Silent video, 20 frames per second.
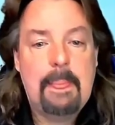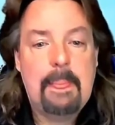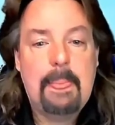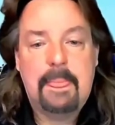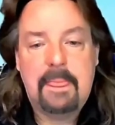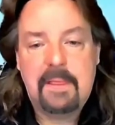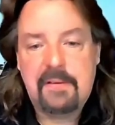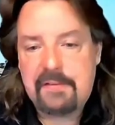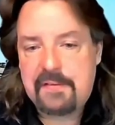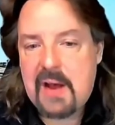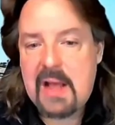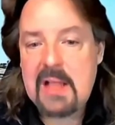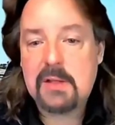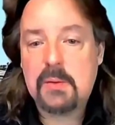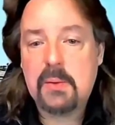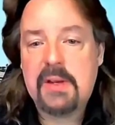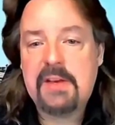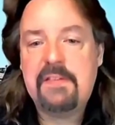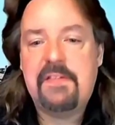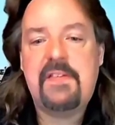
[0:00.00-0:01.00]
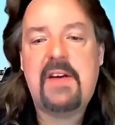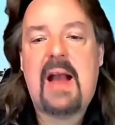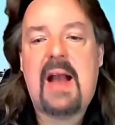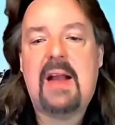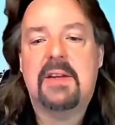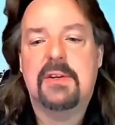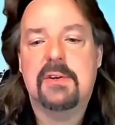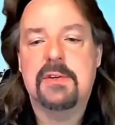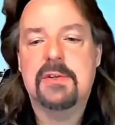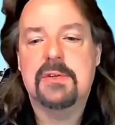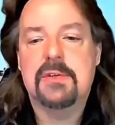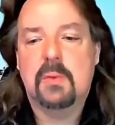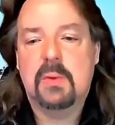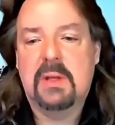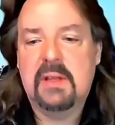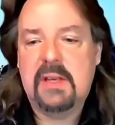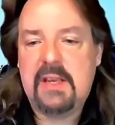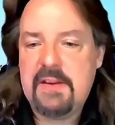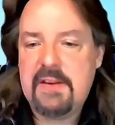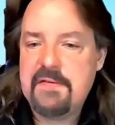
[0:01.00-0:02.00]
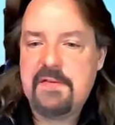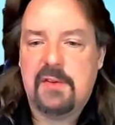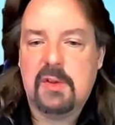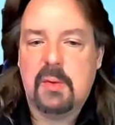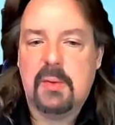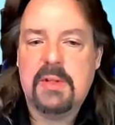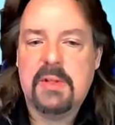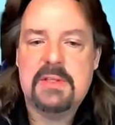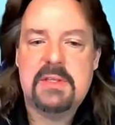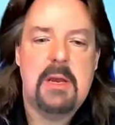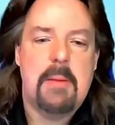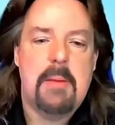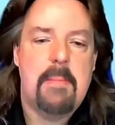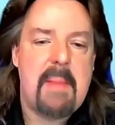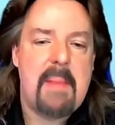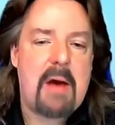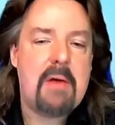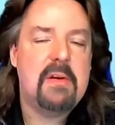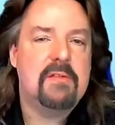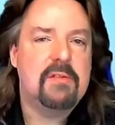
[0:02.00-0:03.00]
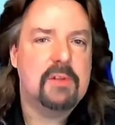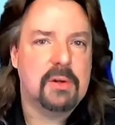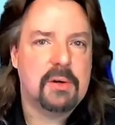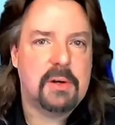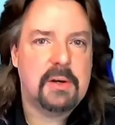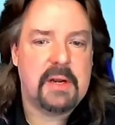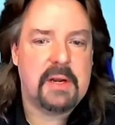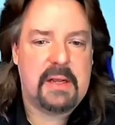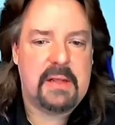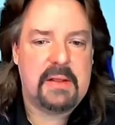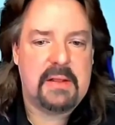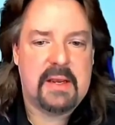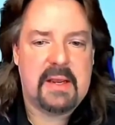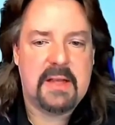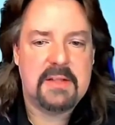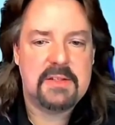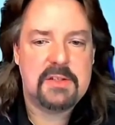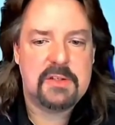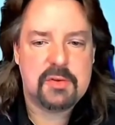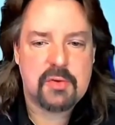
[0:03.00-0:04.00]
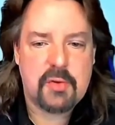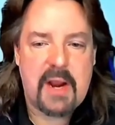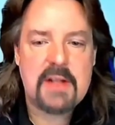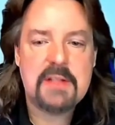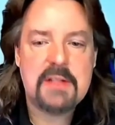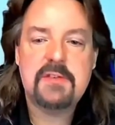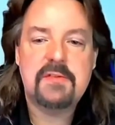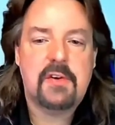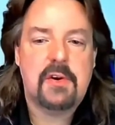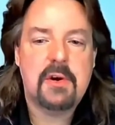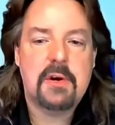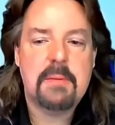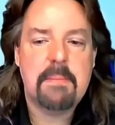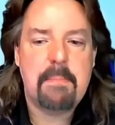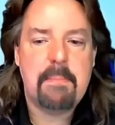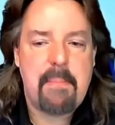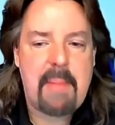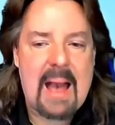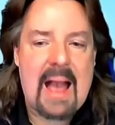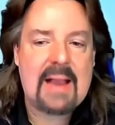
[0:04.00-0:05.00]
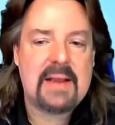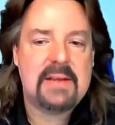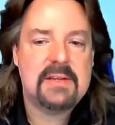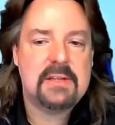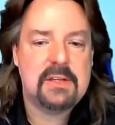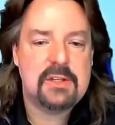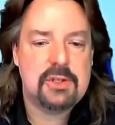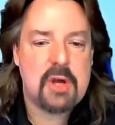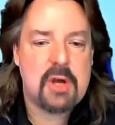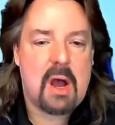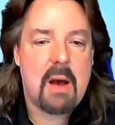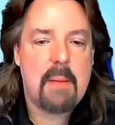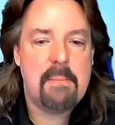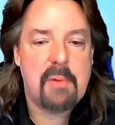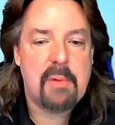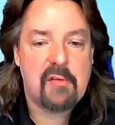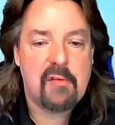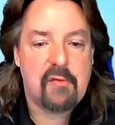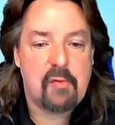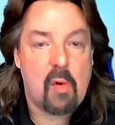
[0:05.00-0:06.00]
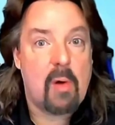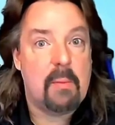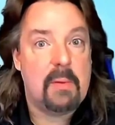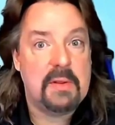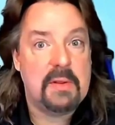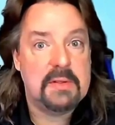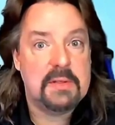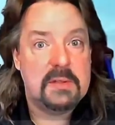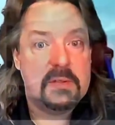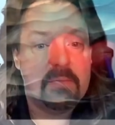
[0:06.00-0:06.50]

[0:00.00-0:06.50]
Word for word: The following factors will influence the amount of learning that gets transferred back to job performance.